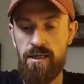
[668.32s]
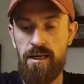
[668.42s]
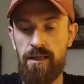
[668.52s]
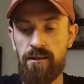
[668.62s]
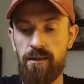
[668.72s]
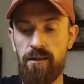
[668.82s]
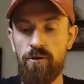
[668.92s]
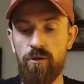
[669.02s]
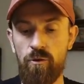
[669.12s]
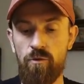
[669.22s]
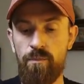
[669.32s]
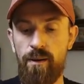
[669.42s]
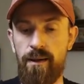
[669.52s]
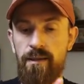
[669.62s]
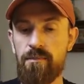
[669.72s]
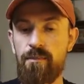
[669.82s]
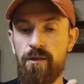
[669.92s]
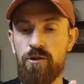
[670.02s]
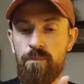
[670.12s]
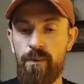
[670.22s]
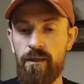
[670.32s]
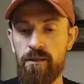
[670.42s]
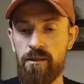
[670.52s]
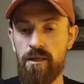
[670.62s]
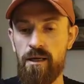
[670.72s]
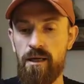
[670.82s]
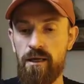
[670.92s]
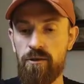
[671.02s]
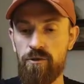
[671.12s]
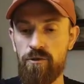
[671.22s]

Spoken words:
and they don't occupy as much space as